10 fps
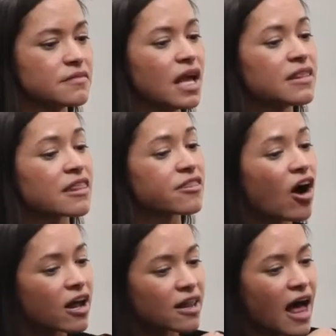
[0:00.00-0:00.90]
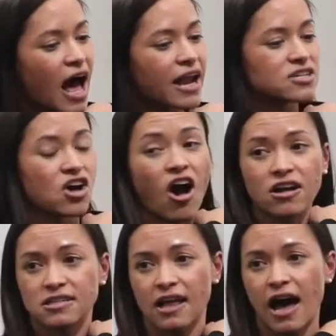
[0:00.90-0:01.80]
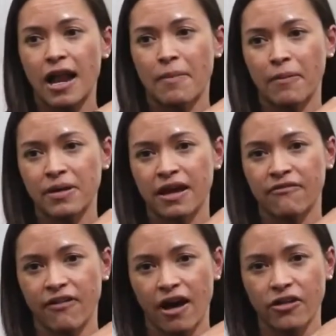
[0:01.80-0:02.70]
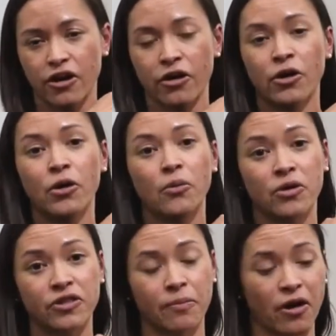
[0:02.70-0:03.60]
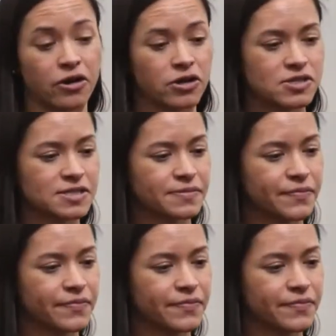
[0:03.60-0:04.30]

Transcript: And they thought a lot and talked a lot about being a father with their partners.